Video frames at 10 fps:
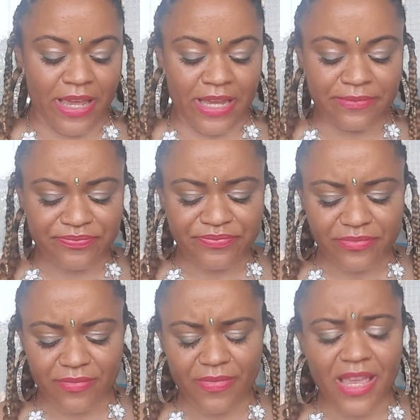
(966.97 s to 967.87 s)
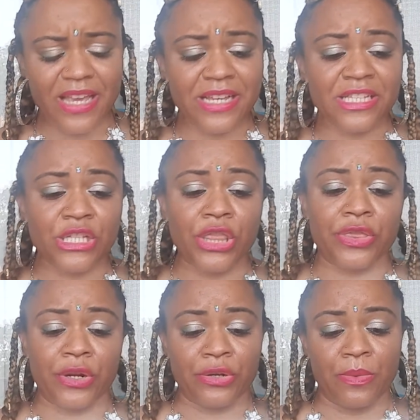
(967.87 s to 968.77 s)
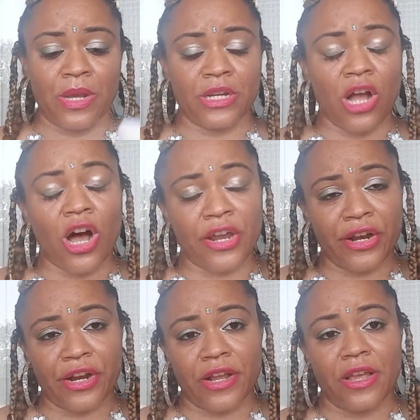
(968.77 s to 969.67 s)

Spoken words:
it is the third one, Connor,